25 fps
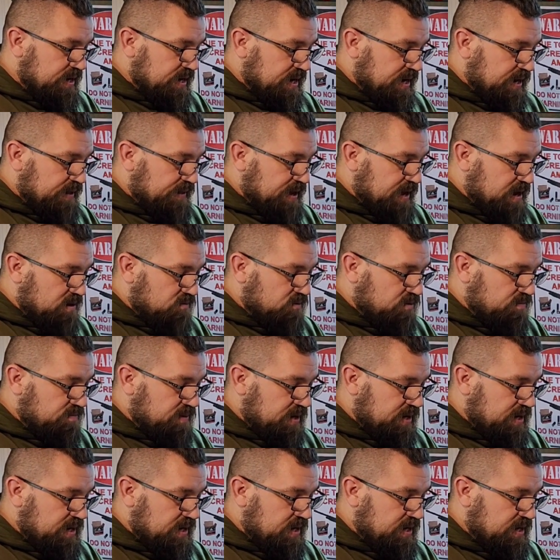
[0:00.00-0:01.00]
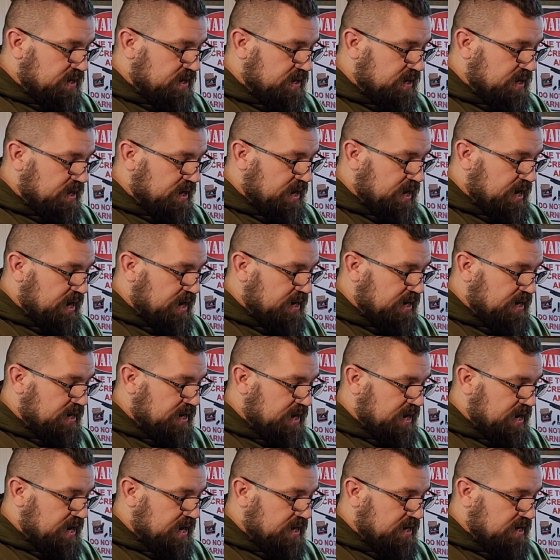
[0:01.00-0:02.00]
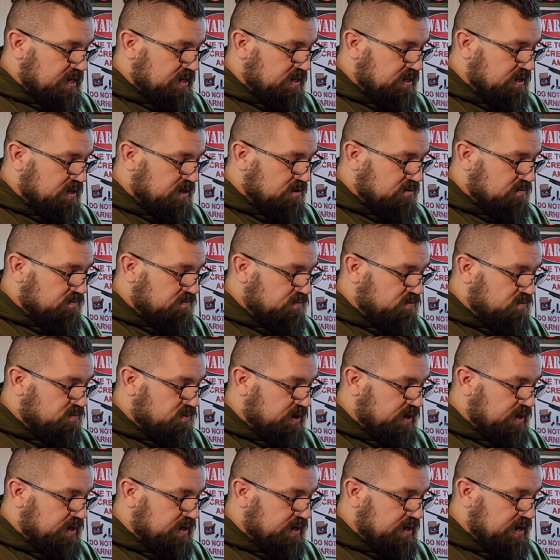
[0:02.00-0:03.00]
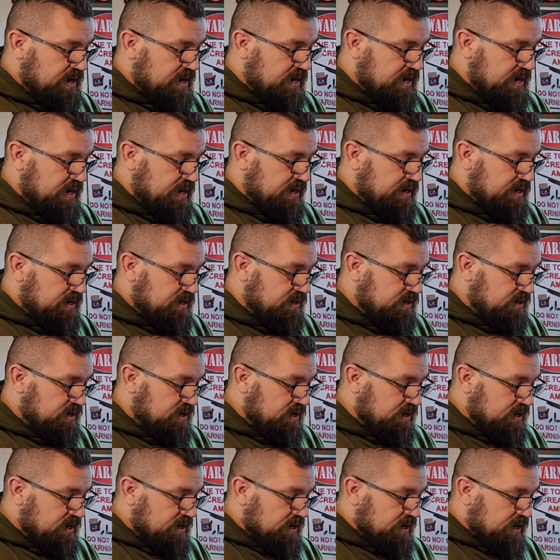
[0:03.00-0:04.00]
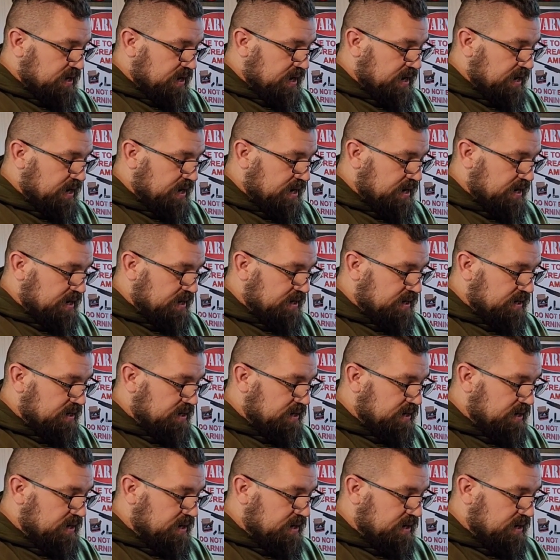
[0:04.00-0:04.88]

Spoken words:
and that would be 88.9. And